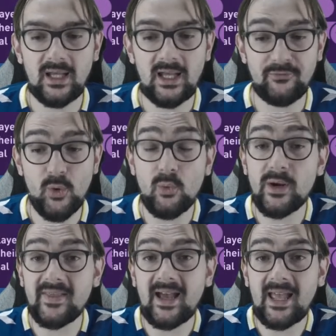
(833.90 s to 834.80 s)
If we
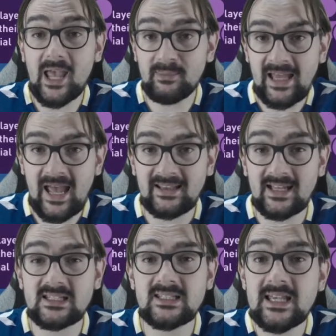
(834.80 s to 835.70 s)
win that game in hand,
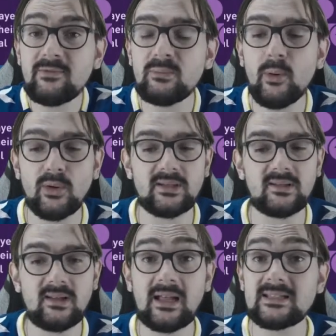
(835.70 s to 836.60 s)
that's 7
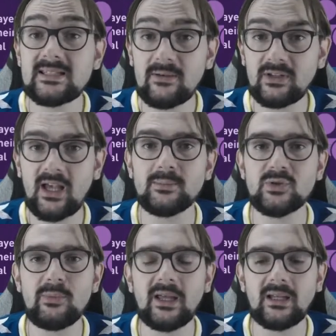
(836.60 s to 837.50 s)
points and 7
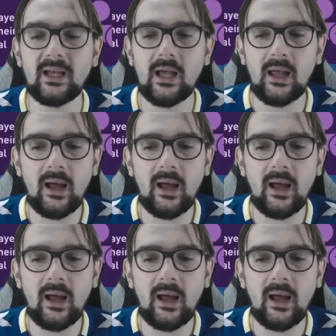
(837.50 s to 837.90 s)
games remaining.